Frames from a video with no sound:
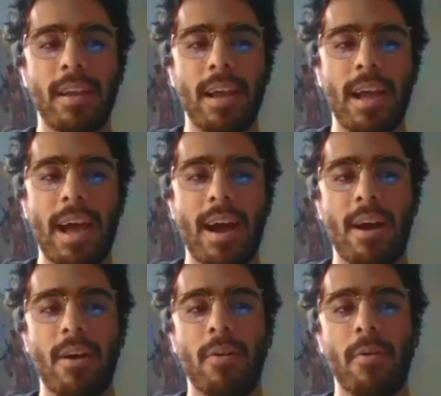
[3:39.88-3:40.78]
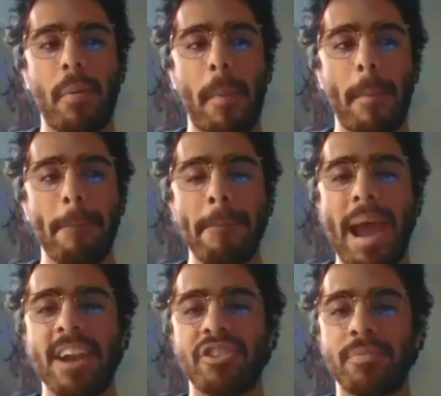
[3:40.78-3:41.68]
how
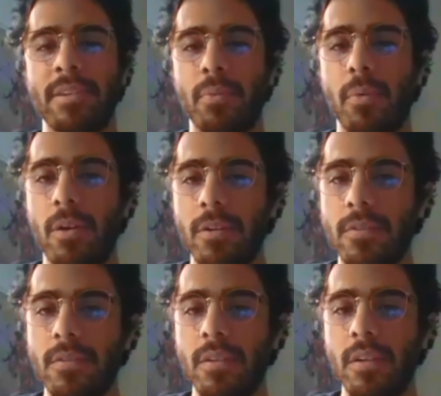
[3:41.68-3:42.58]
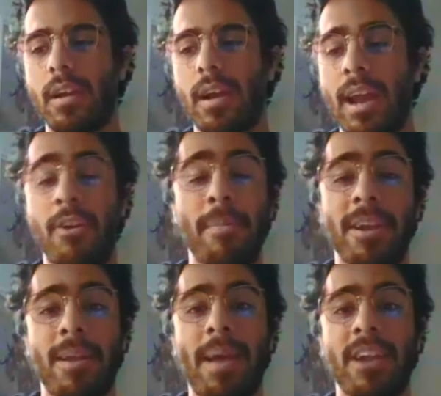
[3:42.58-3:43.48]
management works. I've never been in
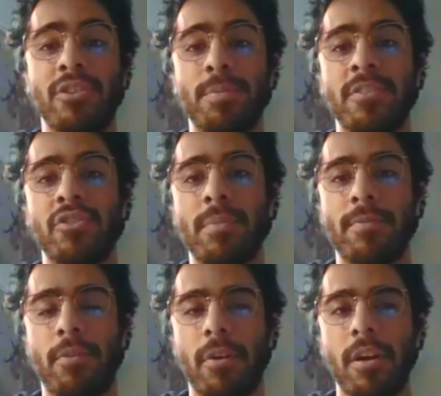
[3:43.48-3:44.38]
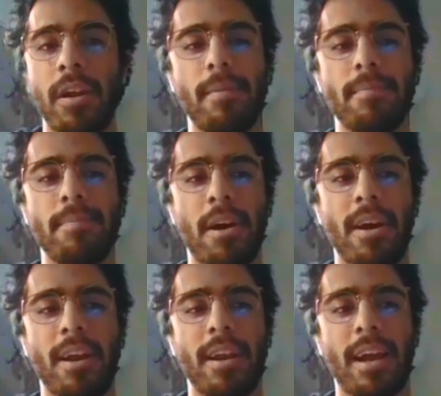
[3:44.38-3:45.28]
a manager position before,
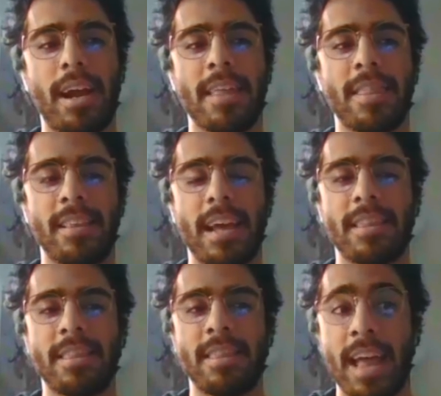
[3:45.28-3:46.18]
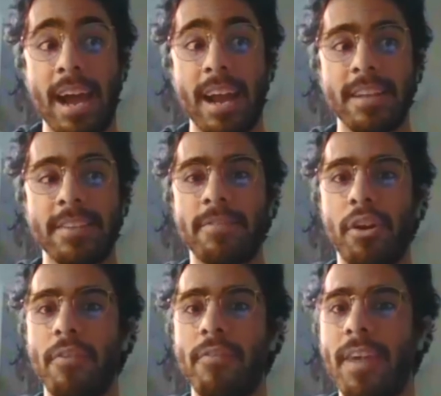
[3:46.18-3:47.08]
but I think that is a
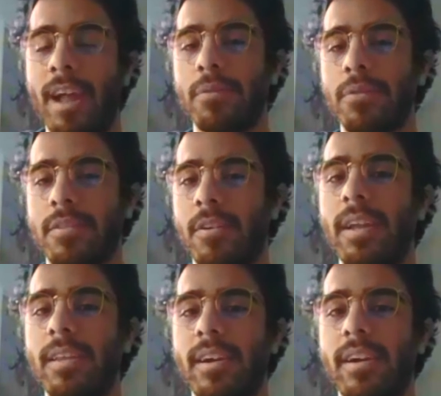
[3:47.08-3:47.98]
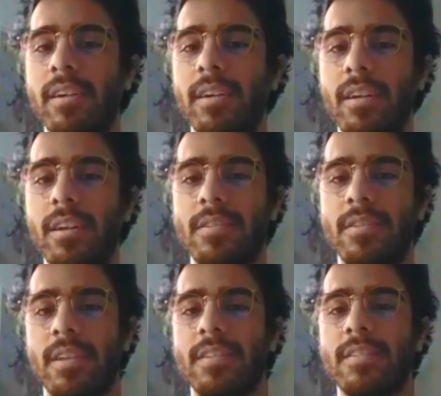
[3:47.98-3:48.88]
very valuable skill right there. Just
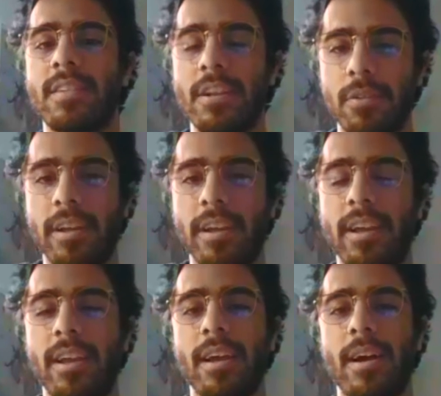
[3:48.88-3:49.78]
like scheduling,